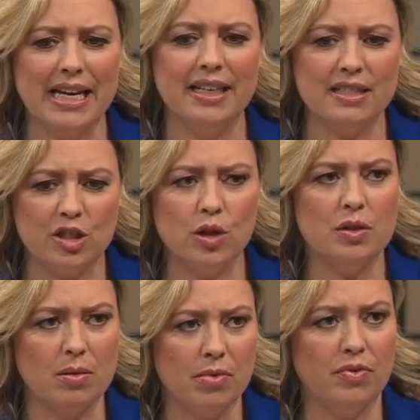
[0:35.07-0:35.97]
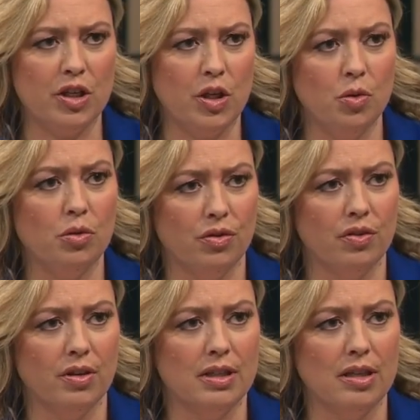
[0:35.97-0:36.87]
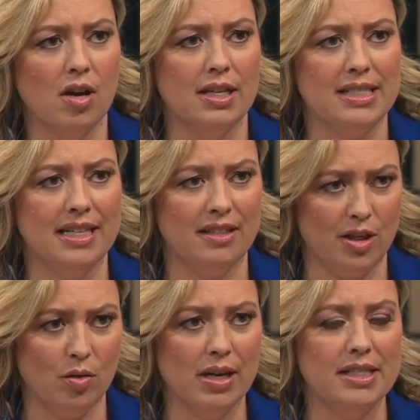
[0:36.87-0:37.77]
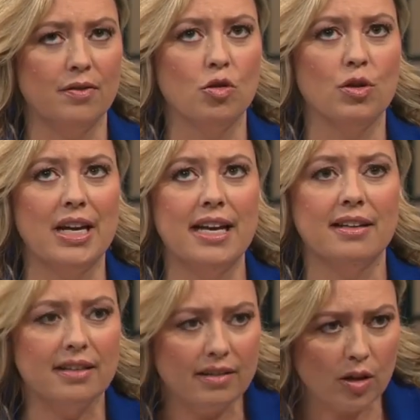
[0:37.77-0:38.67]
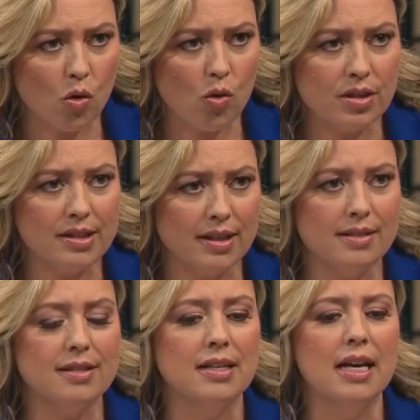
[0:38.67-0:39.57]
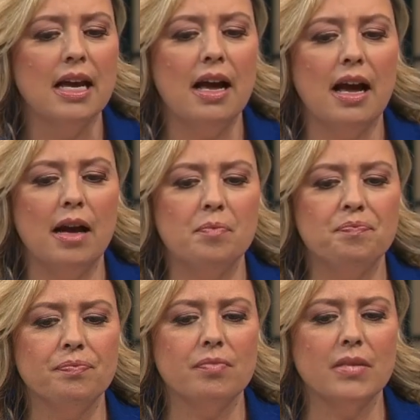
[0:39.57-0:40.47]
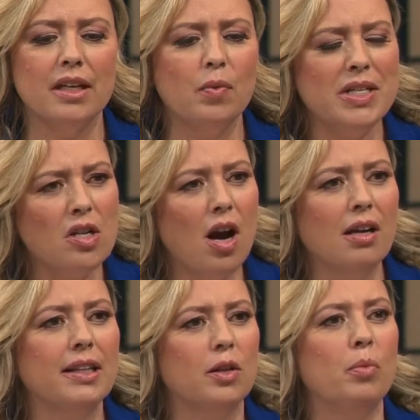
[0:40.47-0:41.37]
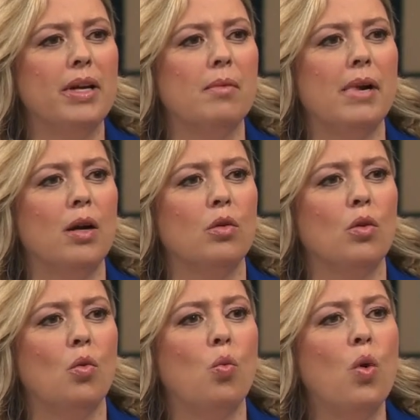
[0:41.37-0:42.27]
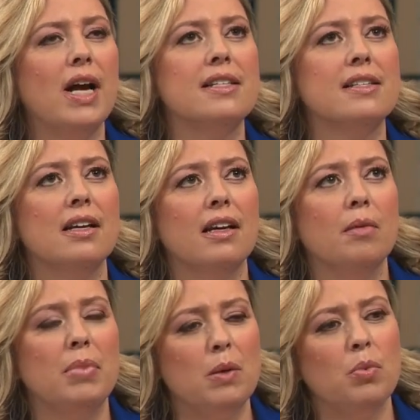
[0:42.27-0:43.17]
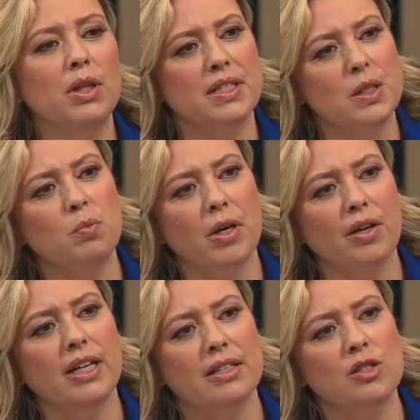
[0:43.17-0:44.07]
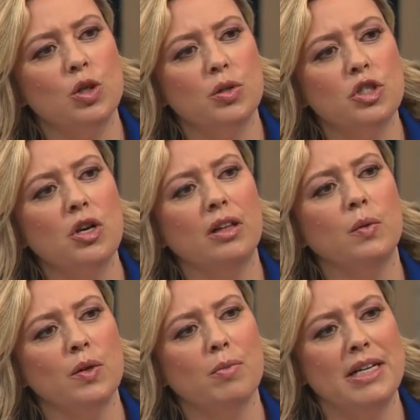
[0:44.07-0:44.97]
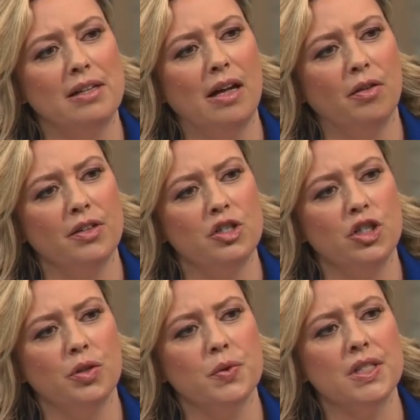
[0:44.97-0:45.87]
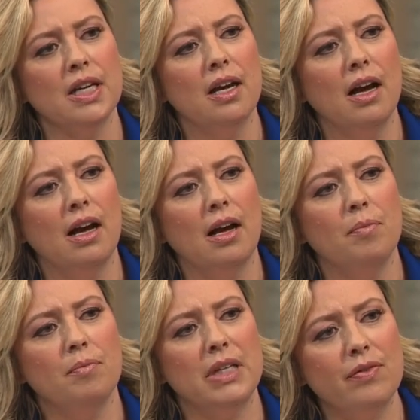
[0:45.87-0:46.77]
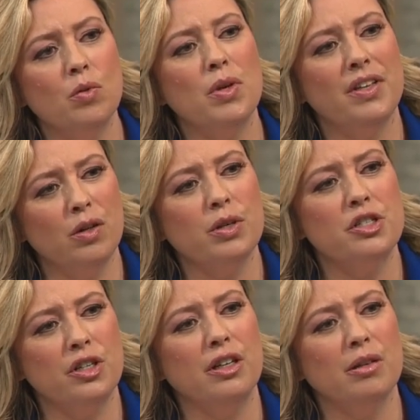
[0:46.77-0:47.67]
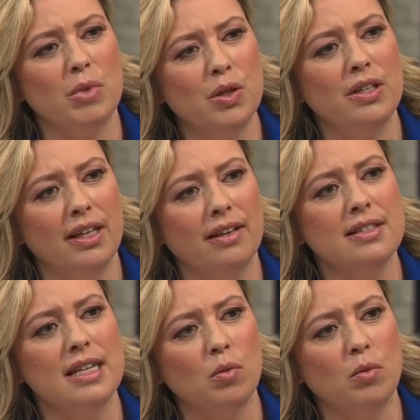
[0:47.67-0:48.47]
get into some of the youth content that you guys have created in the courses, can we talk a little bit about what people experience who are struggling with mental health issues, even within Christian communities,